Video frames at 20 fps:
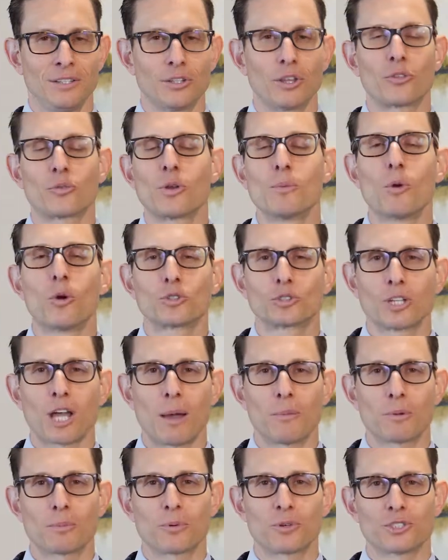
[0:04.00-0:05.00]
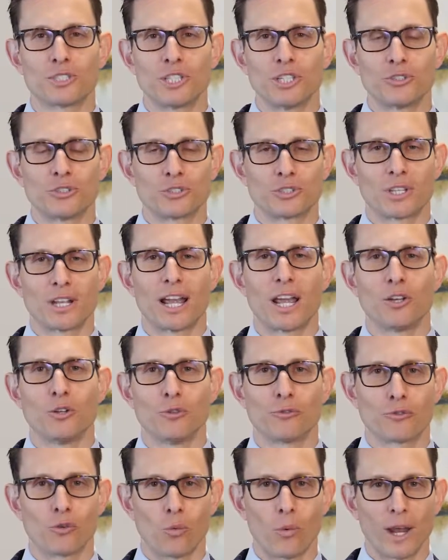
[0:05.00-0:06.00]
The three most common procedures that I
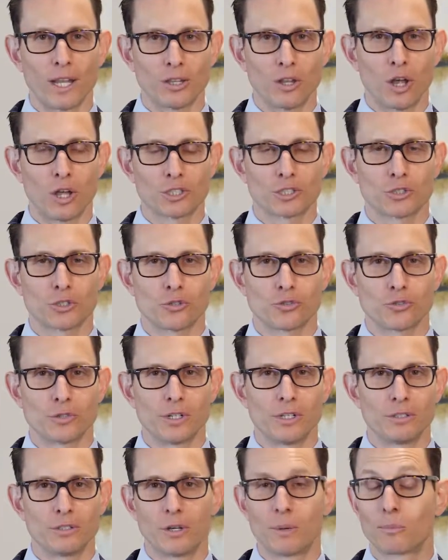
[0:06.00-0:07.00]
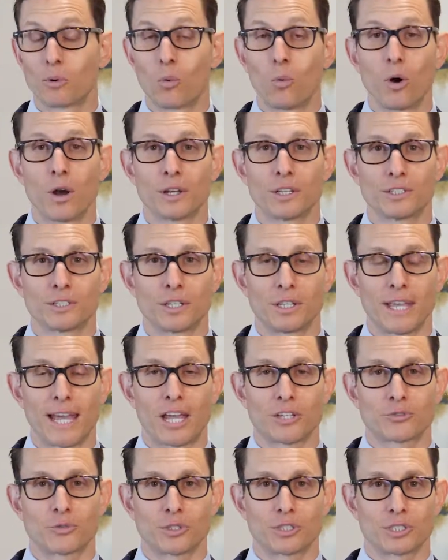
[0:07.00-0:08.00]
do for weight loss surgery, number one is the
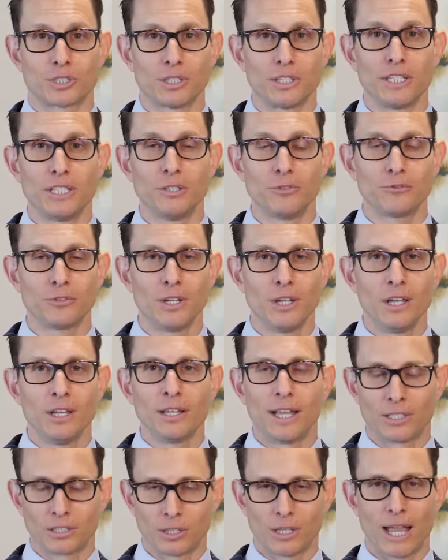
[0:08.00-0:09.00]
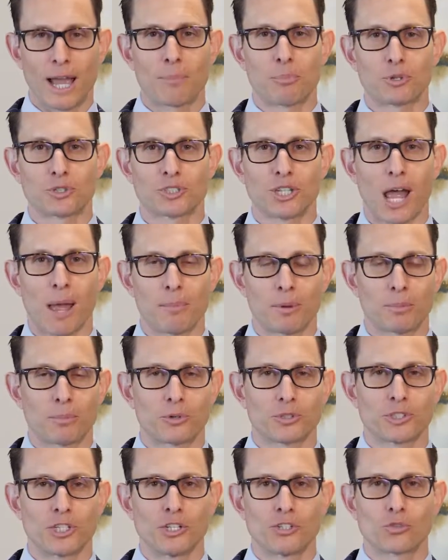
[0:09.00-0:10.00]
gastric sleeve. That's a laparoscopic
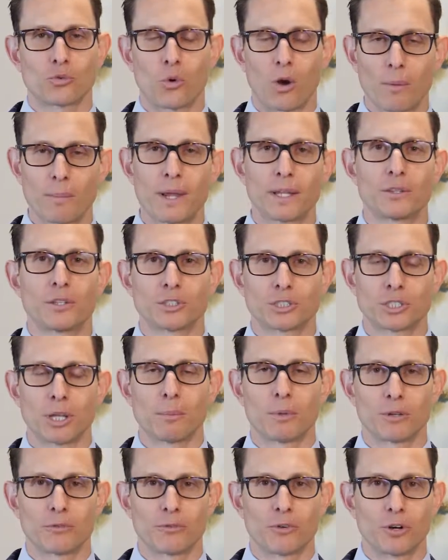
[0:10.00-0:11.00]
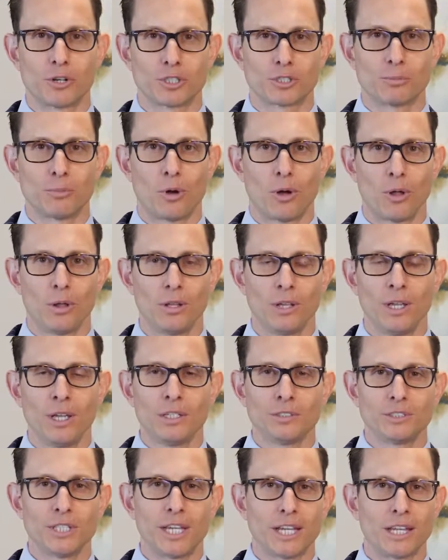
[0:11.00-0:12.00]
procedure where I make the stomach very small,
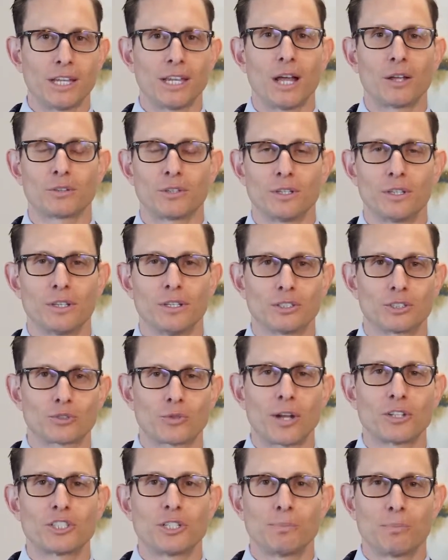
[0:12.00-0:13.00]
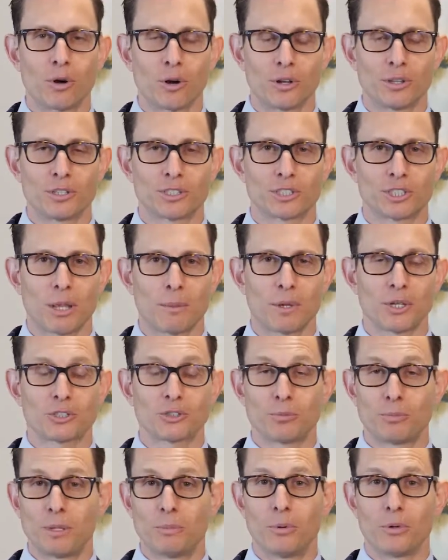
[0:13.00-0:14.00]
taking out the stretchy part of the stomach
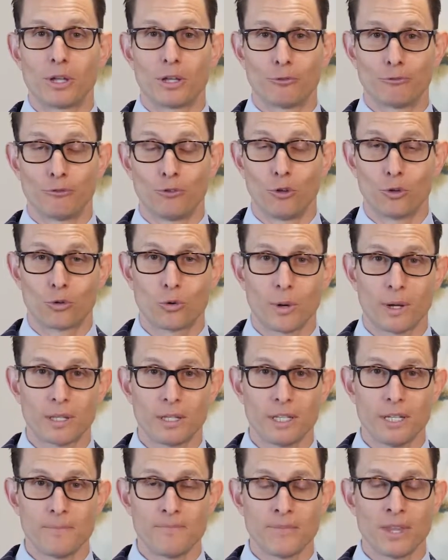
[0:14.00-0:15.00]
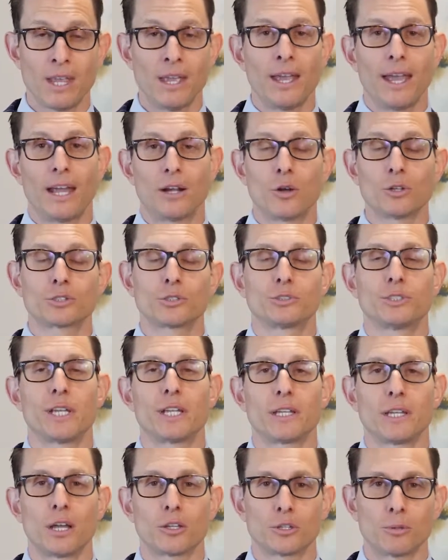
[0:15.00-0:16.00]
so people get full quickly, and also
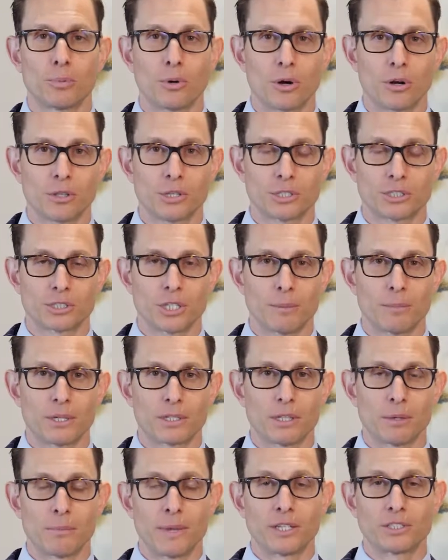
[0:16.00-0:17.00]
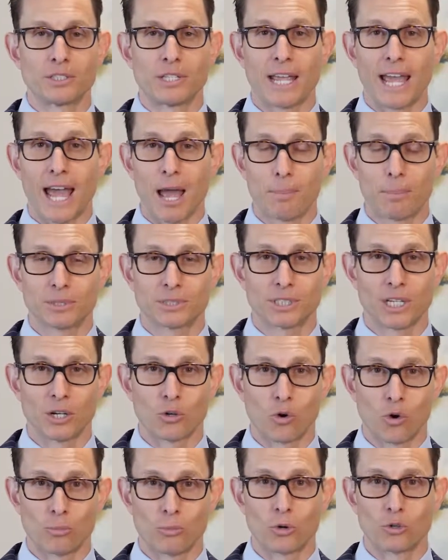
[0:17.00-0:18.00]
taking out the part of the stomach that makes the appetite
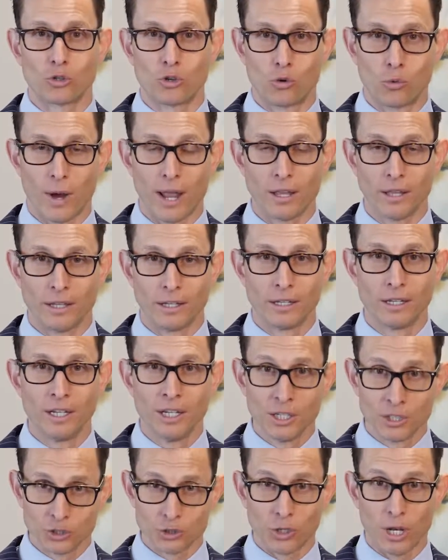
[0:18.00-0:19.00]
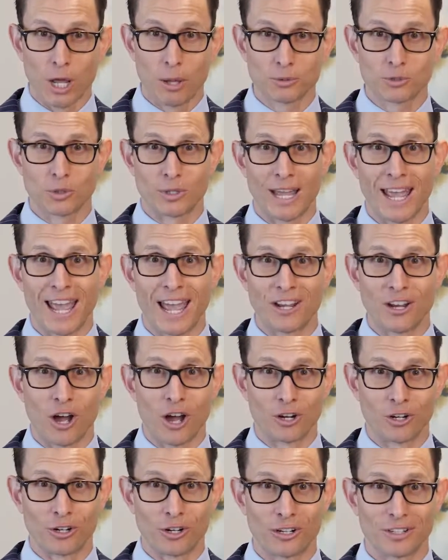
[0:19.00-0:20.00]
hormone ghrelin, so it helps with head
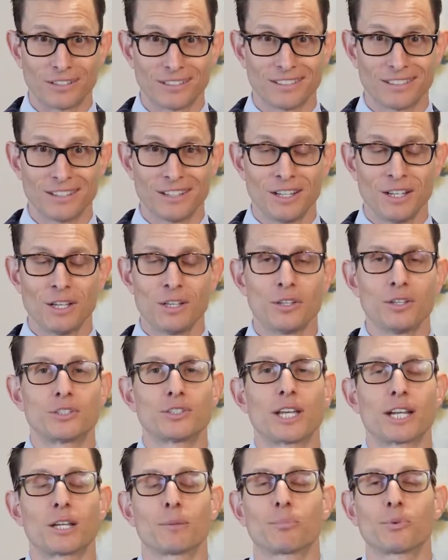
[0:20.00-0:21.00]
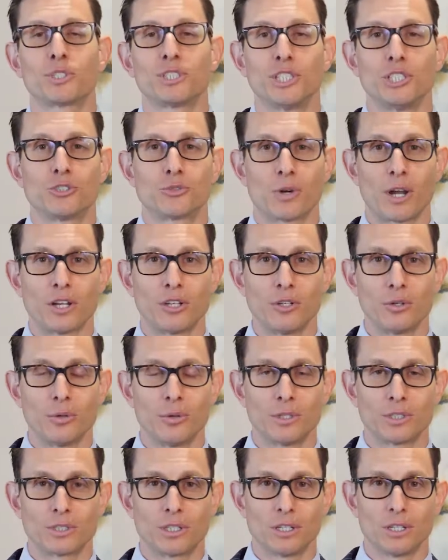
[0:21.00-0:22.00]
hunger. The second procedure I do
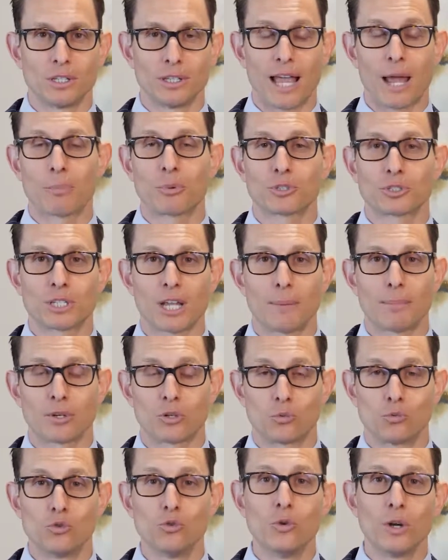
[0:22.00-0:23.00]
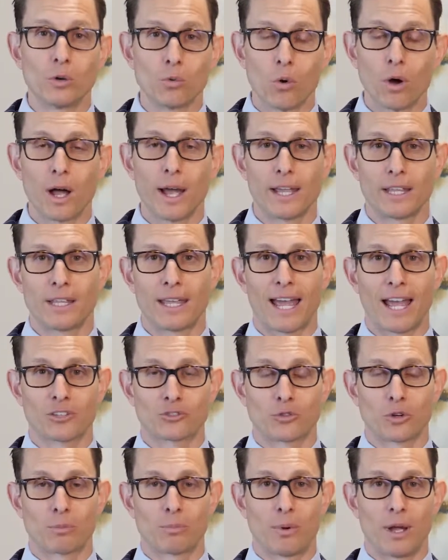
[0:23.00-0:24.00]
is the laparoscopic Roux-en-Y
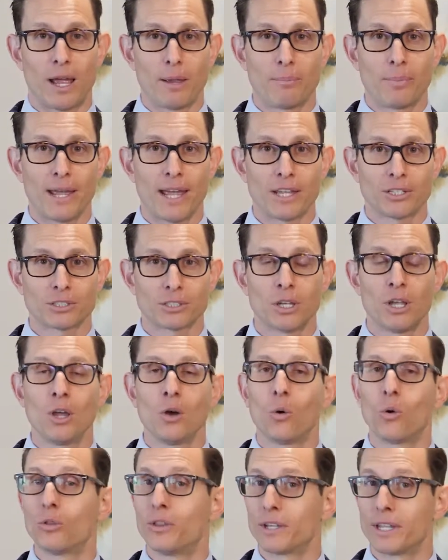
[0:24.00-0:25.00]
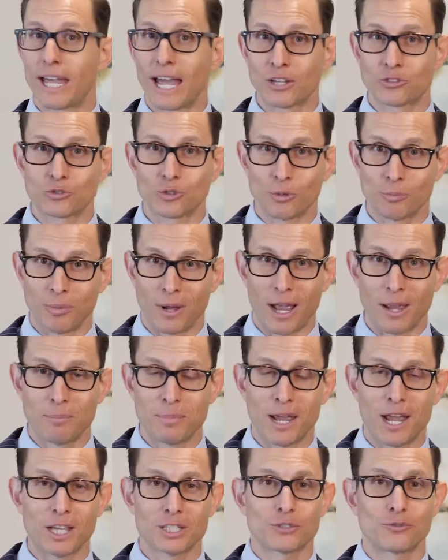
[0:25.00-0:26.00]
gastric bypass, or the gastric
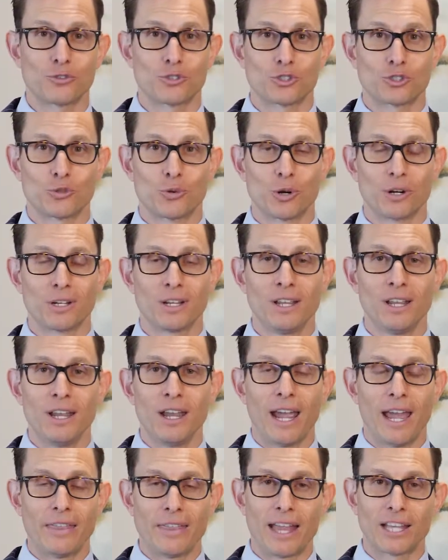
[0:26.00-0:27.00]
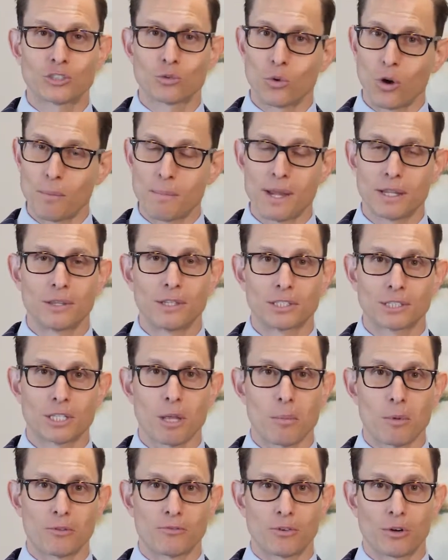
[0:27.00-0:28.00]
bypass for short, and that's where I make the
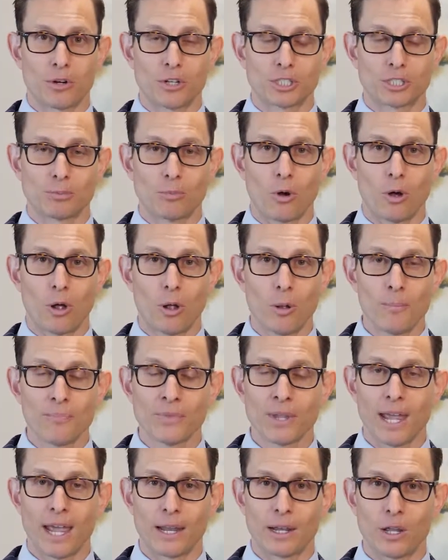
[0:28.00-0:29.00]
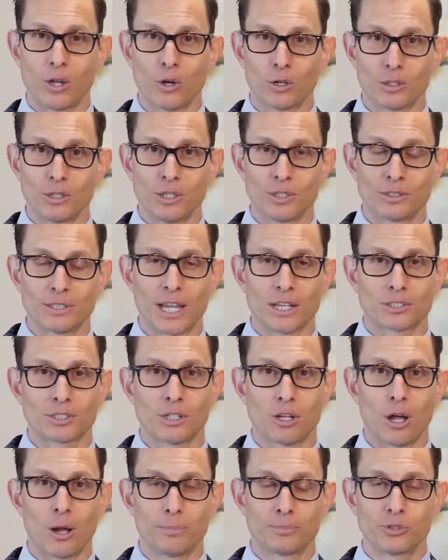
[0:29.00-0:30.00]
stomach very small and I hook the
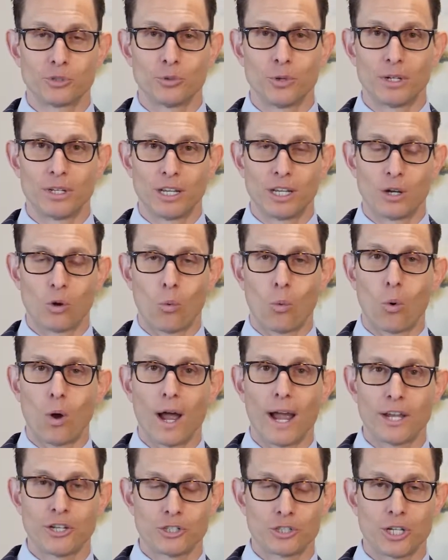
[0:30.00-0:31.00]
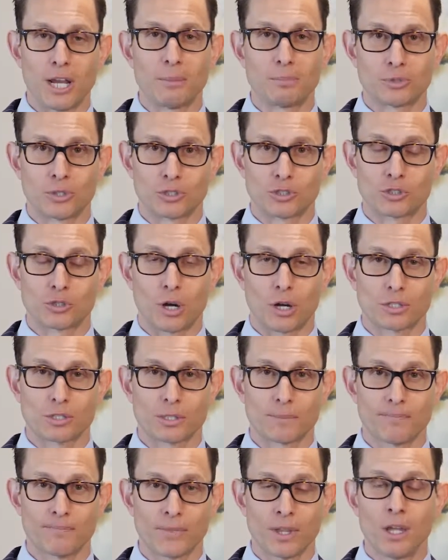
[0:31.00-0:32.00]
intestine up to it in a Y-shaped
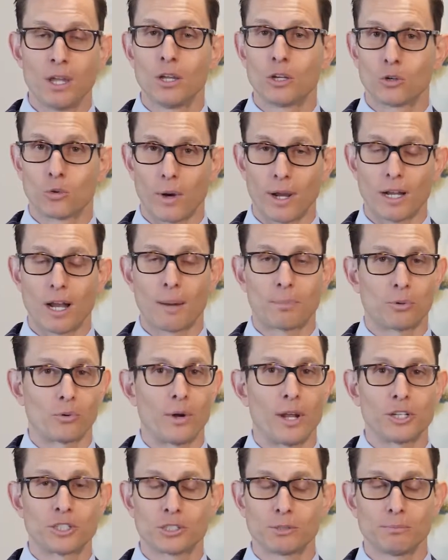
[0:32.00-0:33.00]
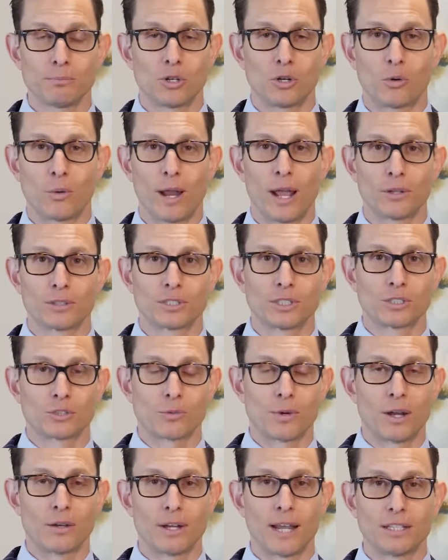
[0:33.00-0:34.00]
construction. Great operation, been around since
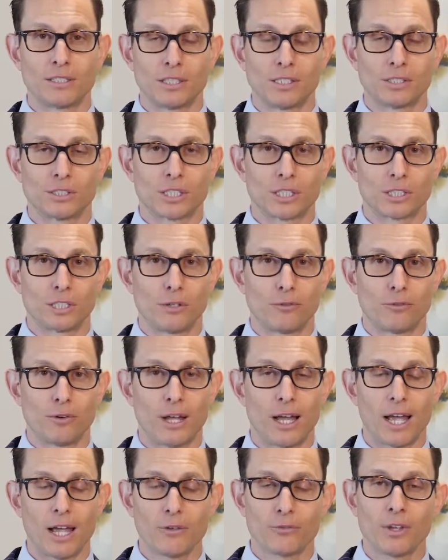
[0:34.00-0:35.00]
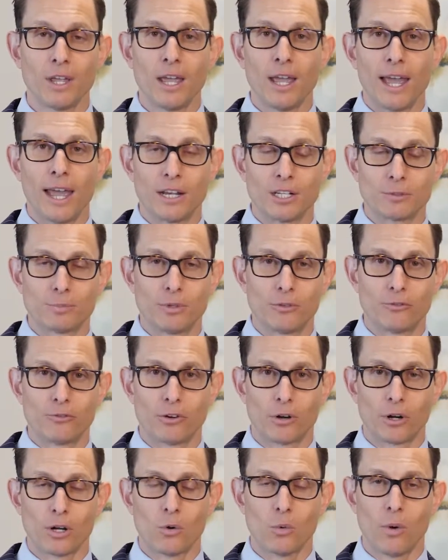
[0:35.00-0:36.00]
around 1965 and has been
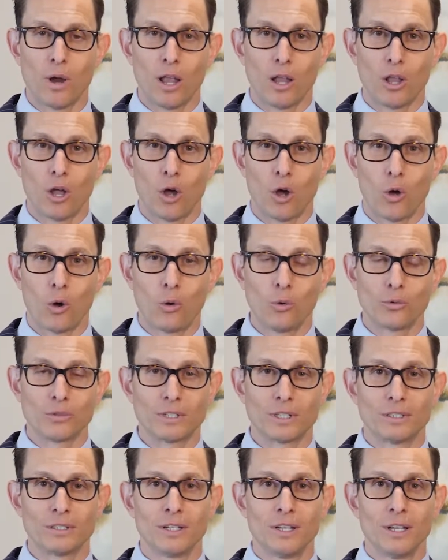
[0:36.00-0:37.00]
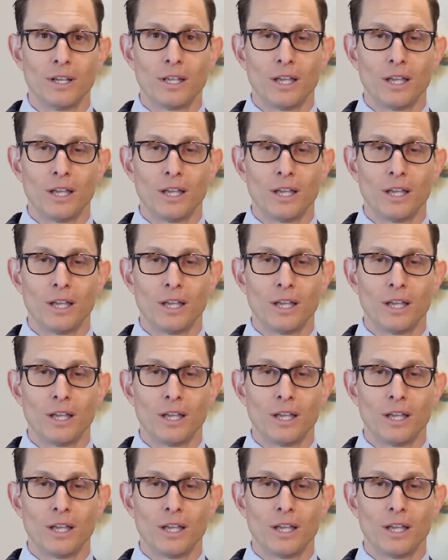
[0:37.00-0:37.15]
very well honed and